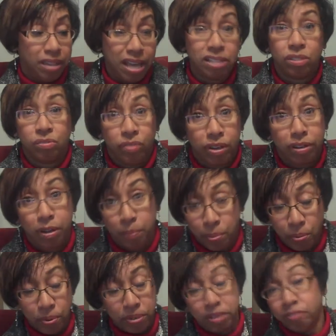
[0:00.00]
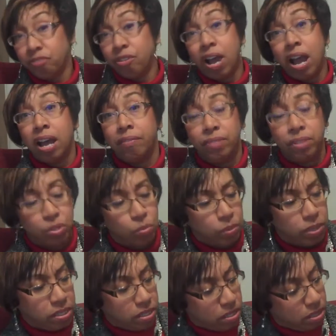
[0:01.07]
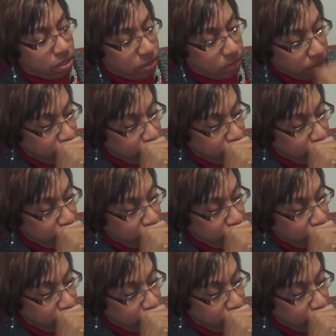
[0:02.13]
That's very important for obvious reasons.